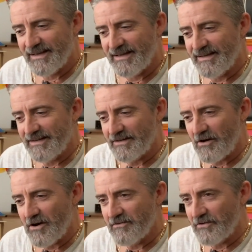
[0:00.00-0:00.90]
and
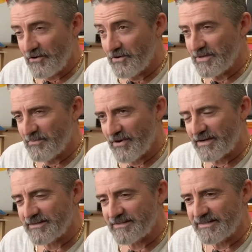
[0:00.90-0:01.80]
I've heard him
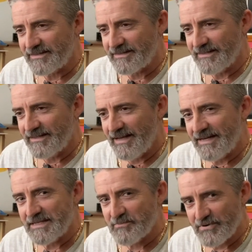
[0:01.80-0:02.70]
practicing, and
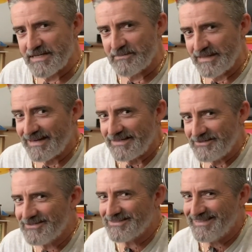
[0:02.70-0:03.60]
he's pretty bloody
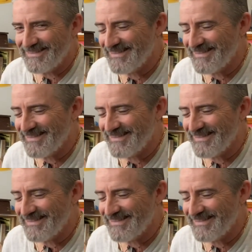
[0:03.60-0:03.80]
good.